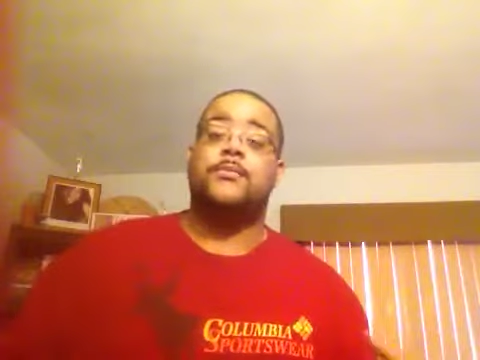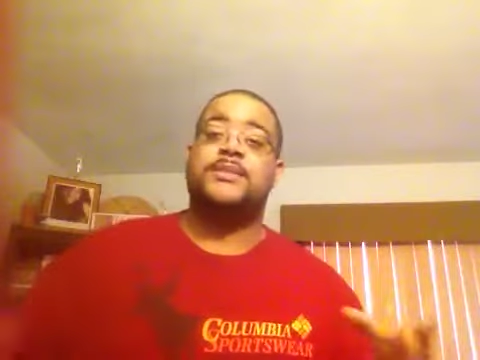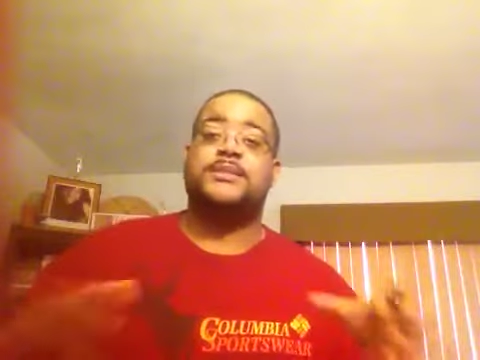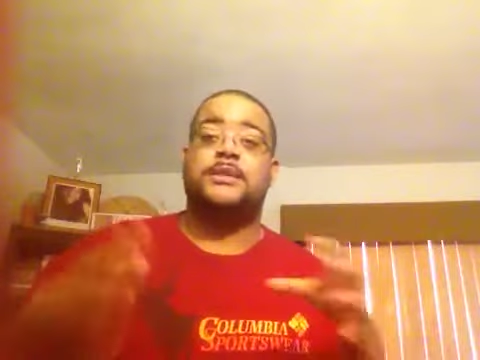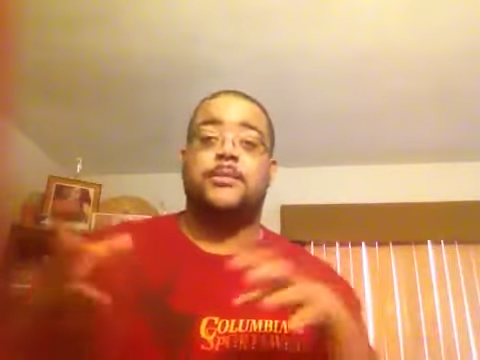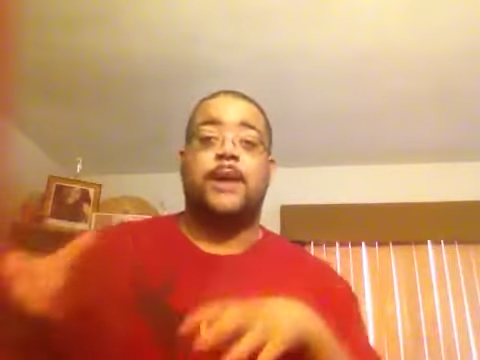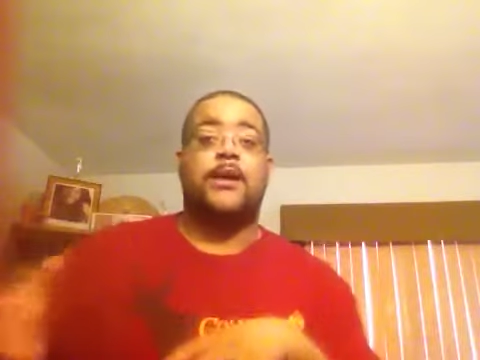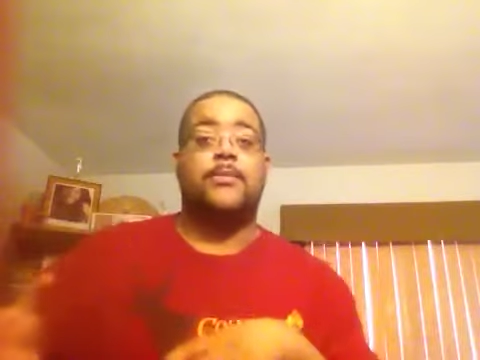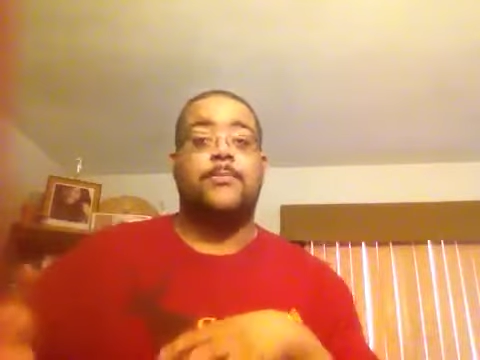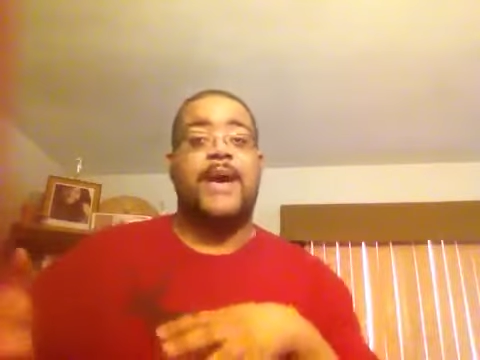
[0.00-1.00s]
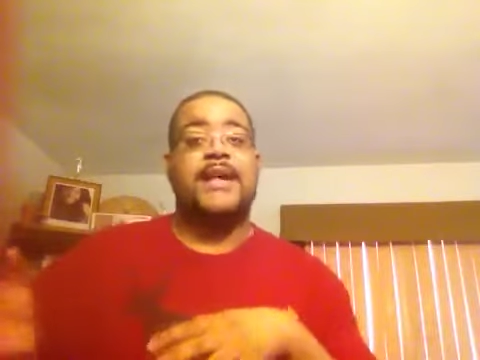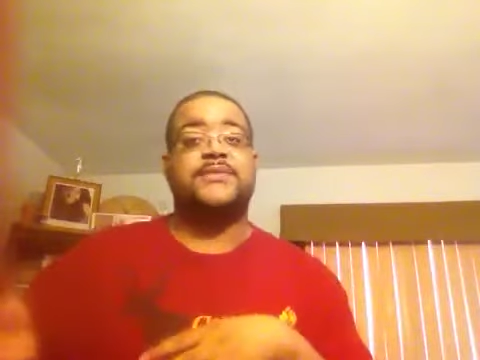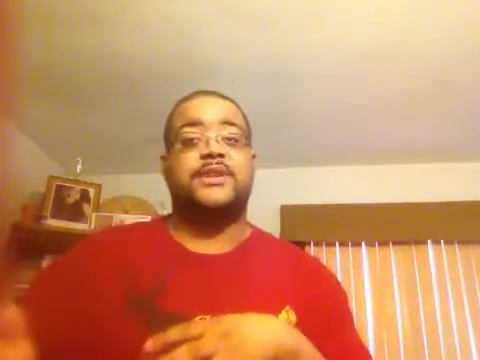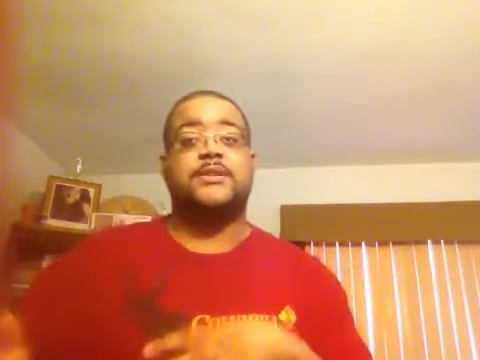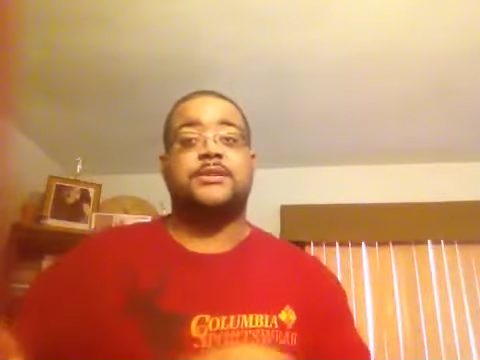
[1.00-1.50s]
some of my past
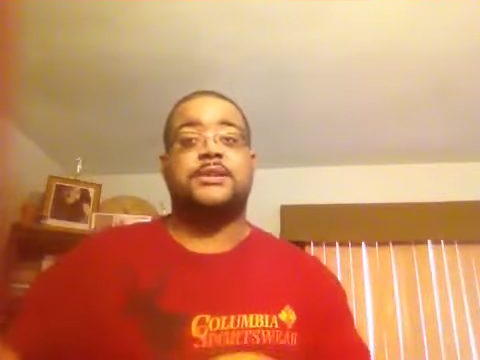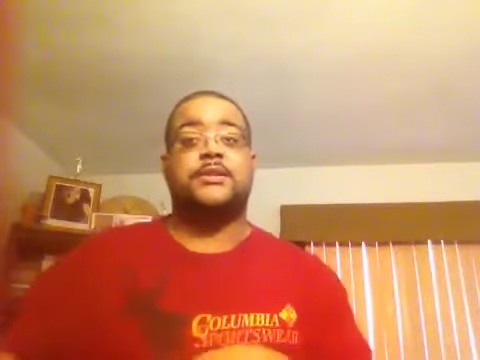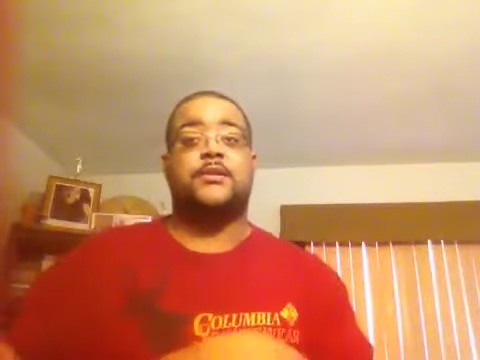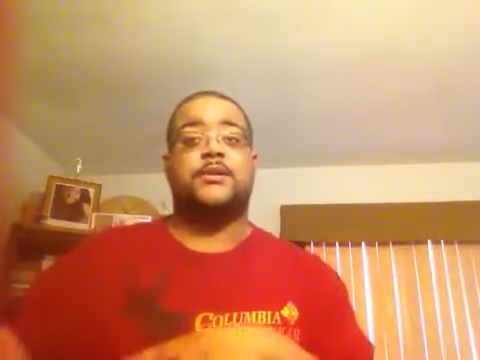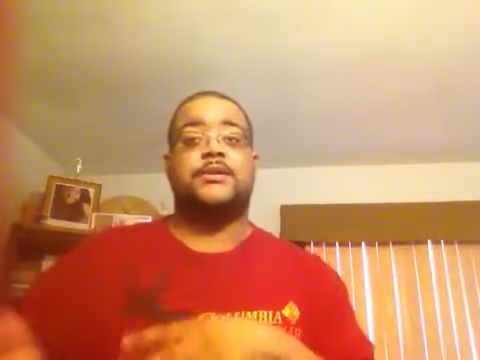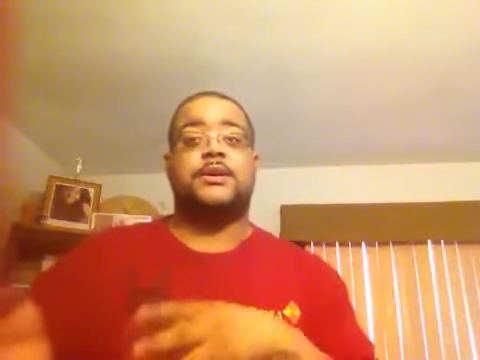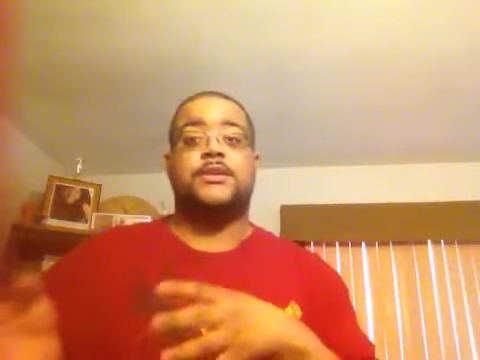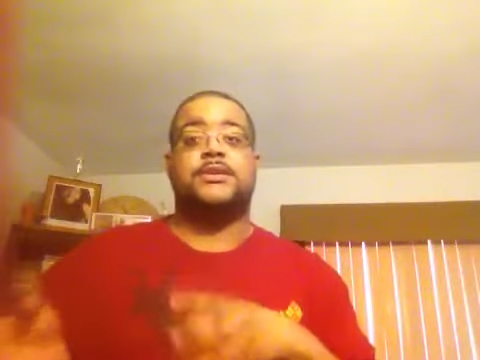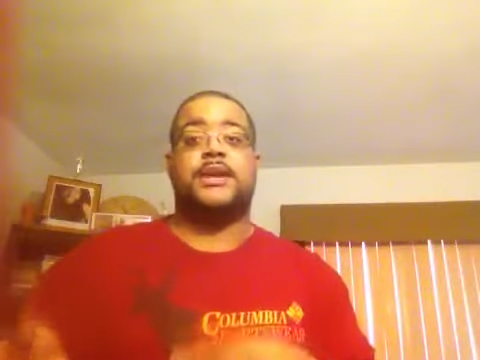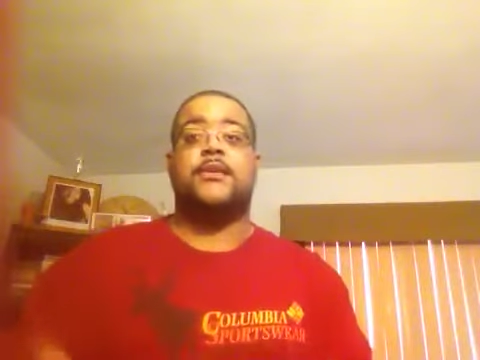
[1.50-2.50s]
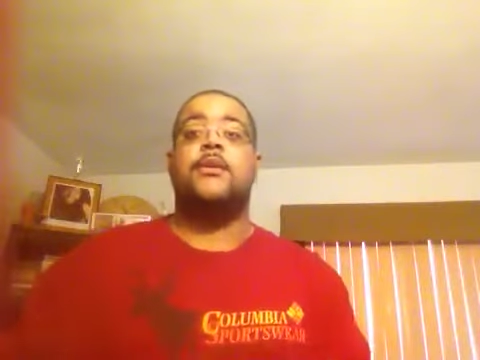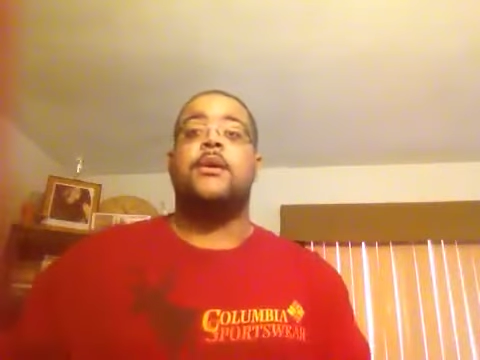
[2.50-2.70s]
videos in order to understand